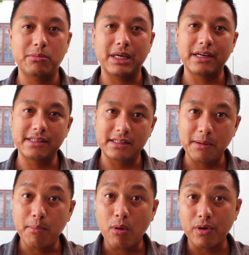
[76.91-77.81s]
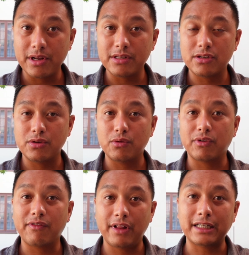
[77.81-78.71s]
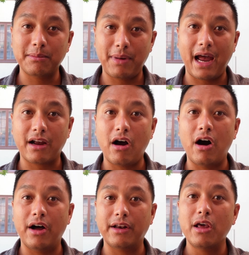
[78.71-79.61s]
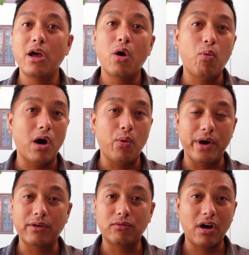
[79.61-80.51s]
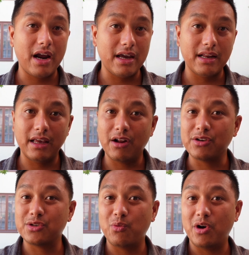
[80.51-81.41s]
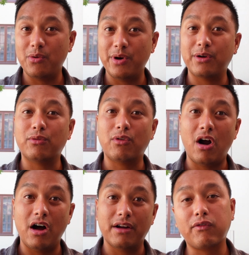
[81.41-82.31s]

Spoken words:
because it's important to reflect back on what went right and also what went wrong.